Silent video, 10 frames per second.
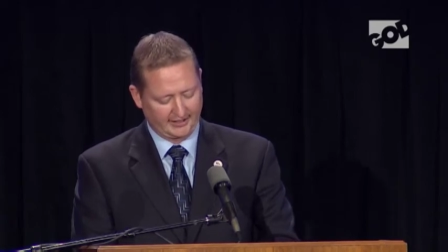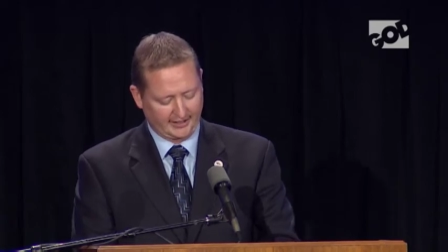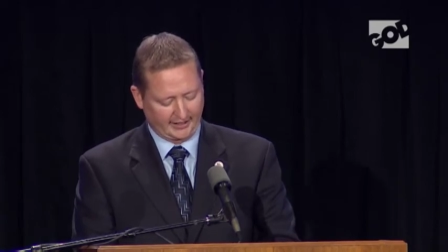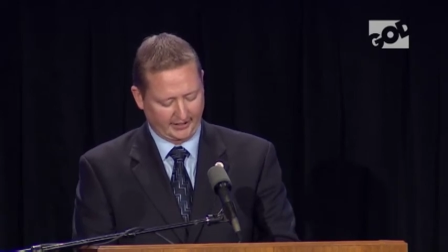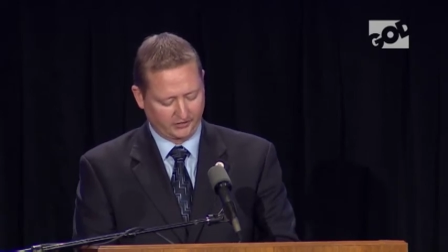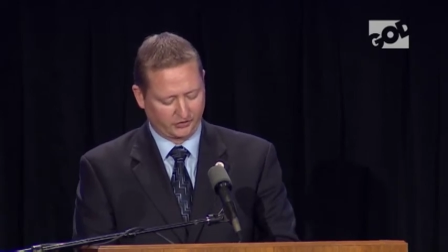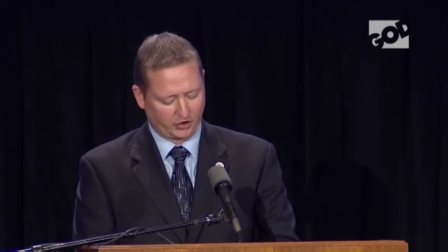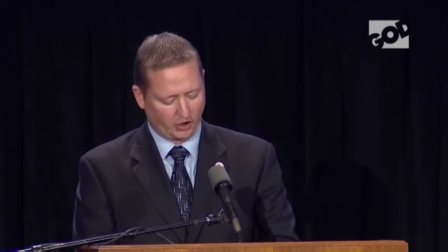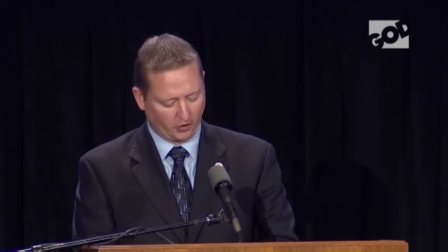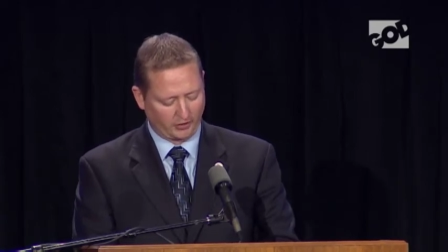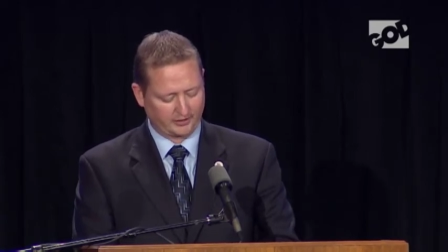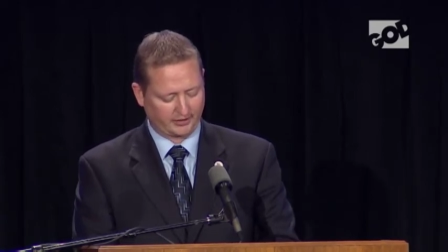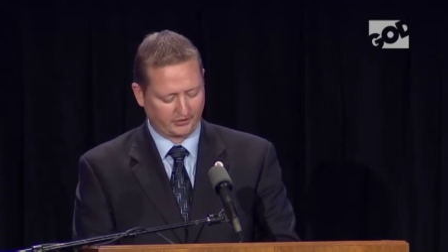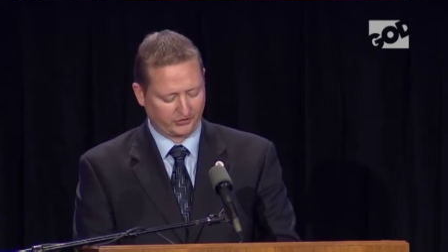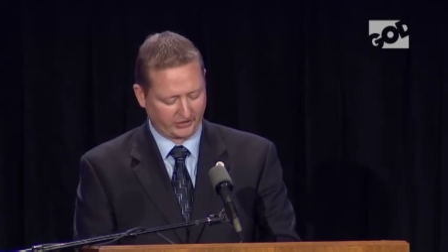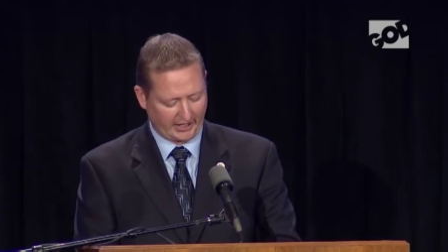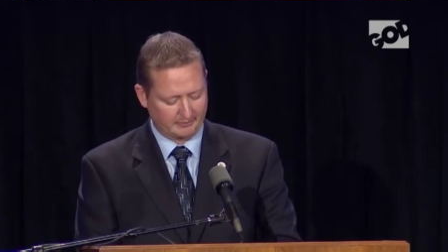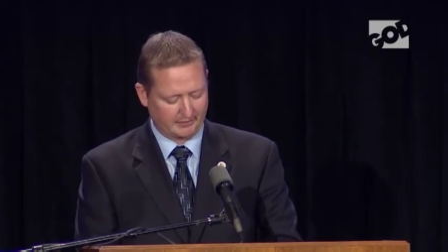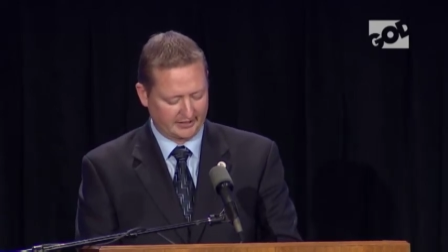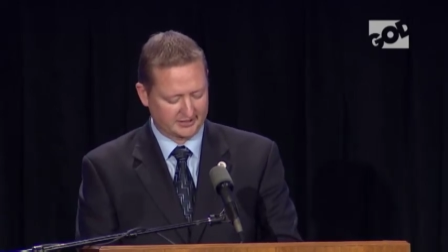In his current
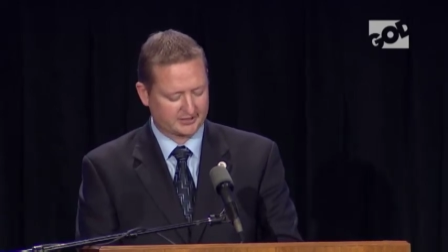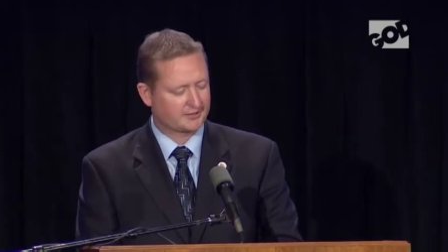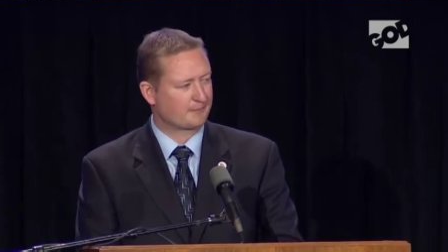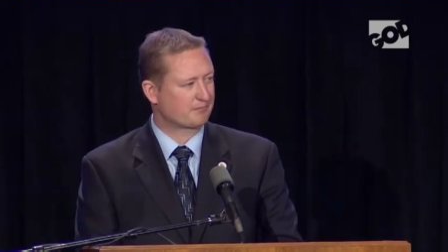assignment,